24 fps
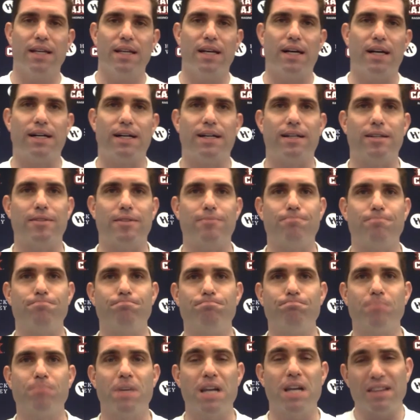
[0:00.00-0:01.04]
And
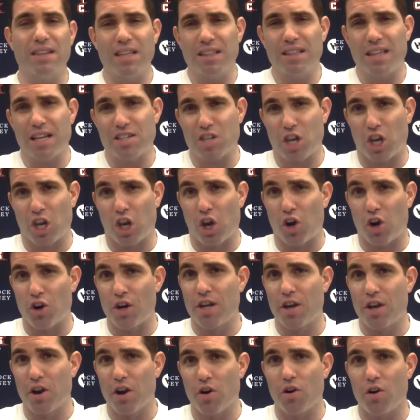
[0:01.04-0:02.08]
I think that's a
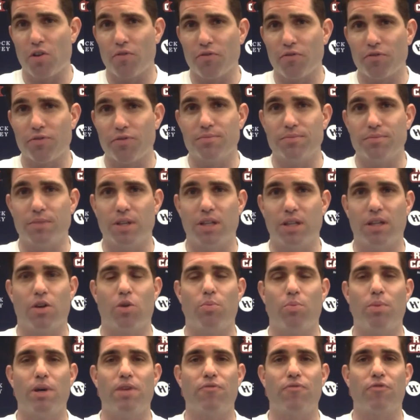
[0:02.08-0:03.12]
learning curve a little
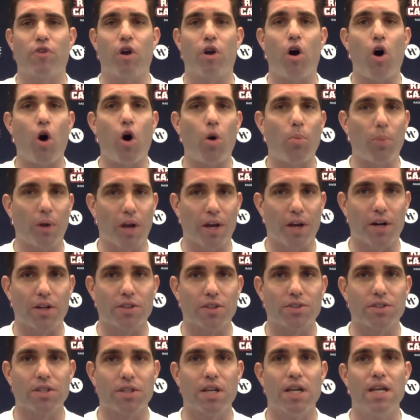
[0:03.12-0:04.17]
bit for all
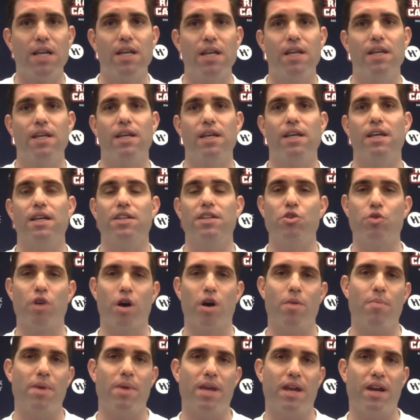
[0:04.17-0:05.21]
players, is you
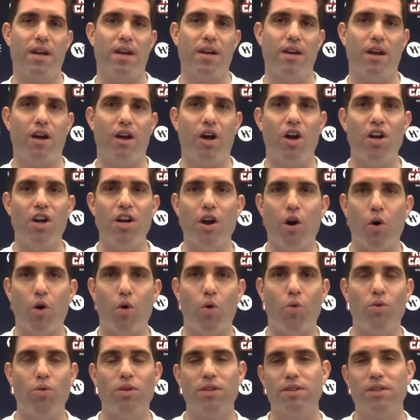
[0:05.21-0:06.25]
come in
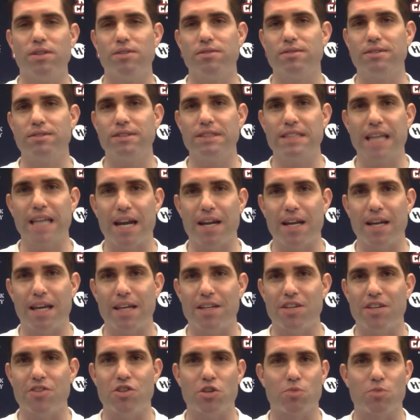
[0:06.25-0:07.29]
unknown, kind of get
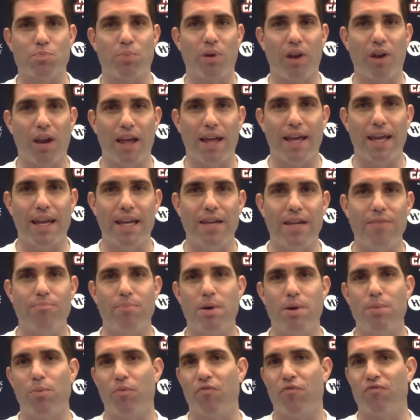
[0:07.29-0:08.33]
to just play.
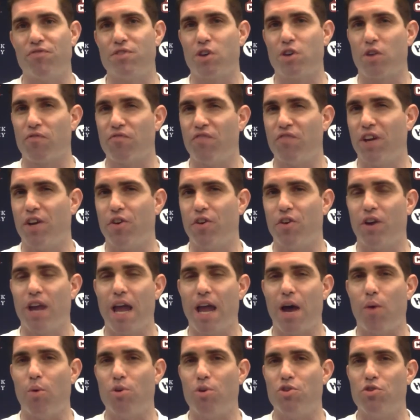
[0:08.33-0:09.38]
People start figuring
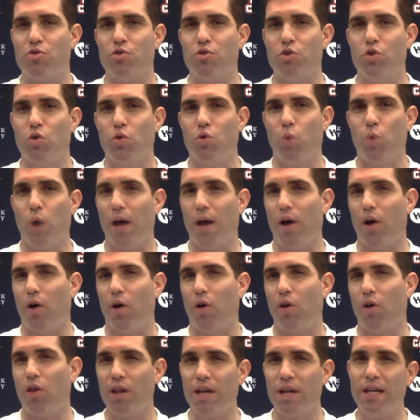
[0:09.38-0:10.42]
out what you do
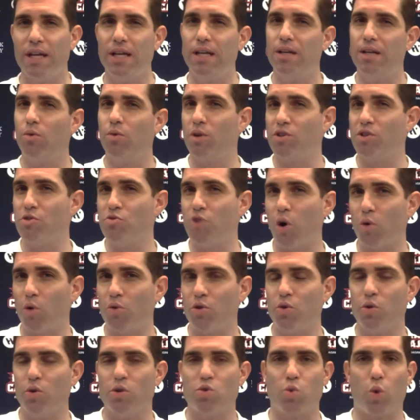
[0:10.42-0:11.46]
well, what you don't
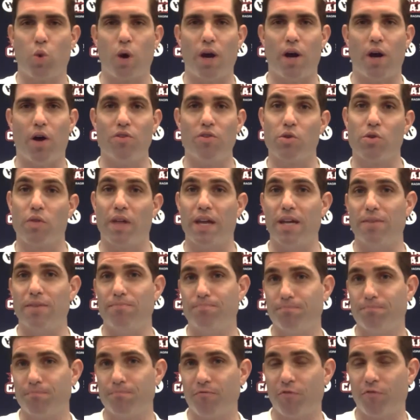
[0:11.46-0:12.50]
do as well. So they
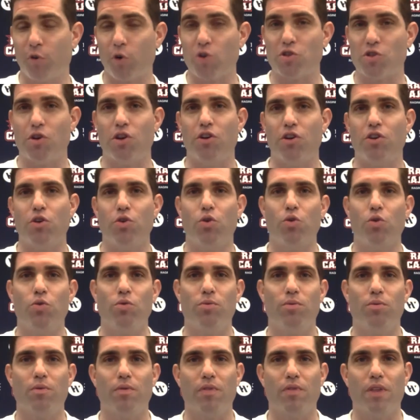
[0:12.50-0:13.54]
force you to do
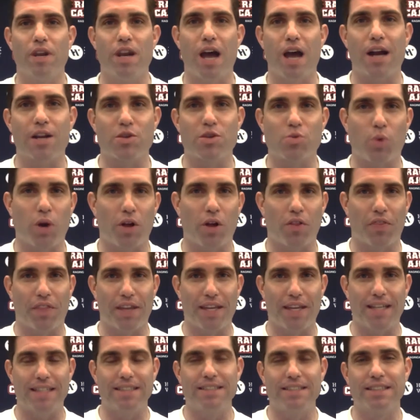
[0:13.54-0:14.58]
the not as well
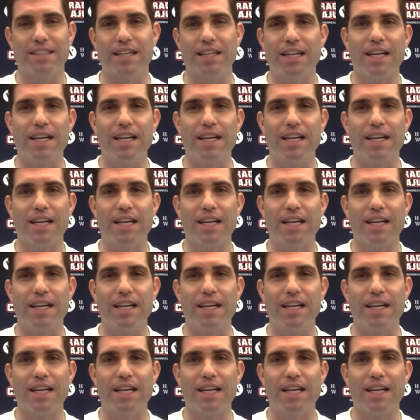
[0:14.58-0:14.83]
things.